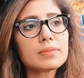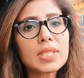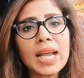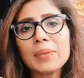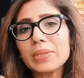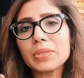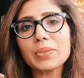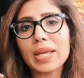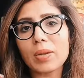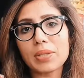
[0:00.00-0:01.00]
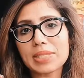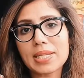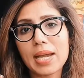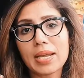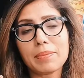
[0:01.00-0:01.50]
And we do that all the
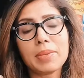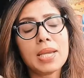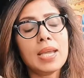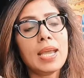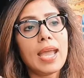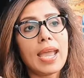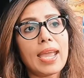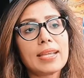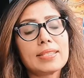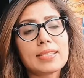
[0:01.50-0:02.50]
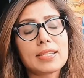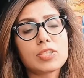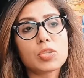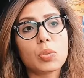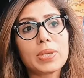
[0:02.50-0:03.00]
time. And
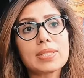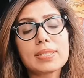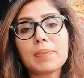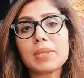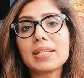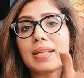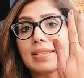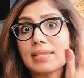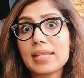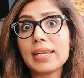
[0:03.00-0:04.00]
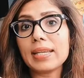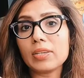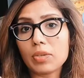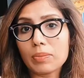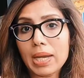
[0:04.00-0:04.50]
so it's something that's sitting in
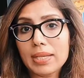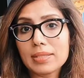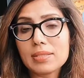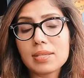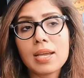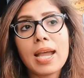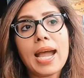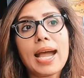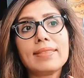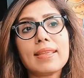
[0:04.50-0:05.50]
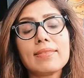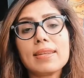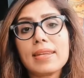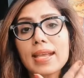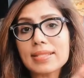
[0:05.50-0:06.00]
your mind. And then the
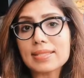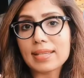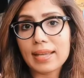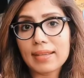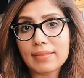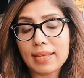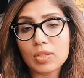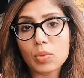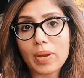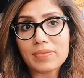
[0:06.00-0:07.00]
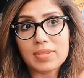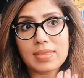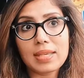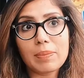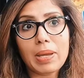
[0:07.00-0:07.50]
next thing that you have to
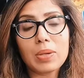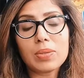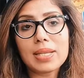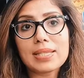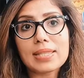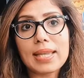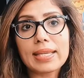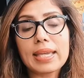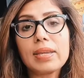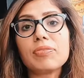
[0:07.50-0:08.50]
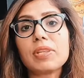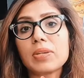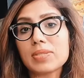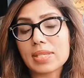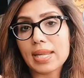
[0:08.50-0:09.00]
think about is, like, if
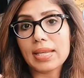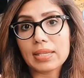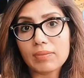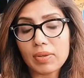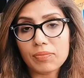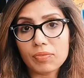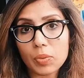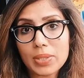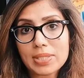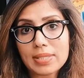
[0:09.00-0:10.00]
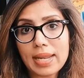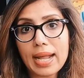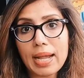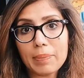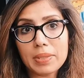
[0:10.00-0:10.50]
there's a negative influence that
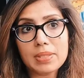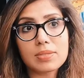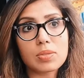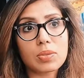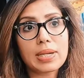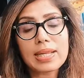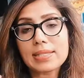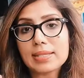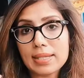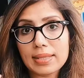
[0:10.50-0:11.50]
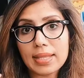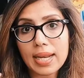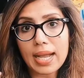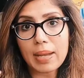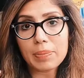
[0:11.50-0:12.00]
happens or an incident that
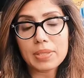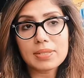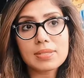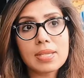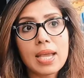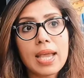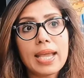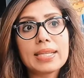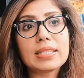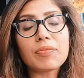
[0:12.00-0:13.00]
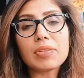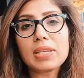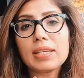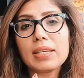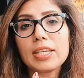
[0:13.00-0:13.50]
happens, it
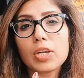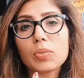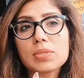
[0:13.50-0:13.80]
definitely,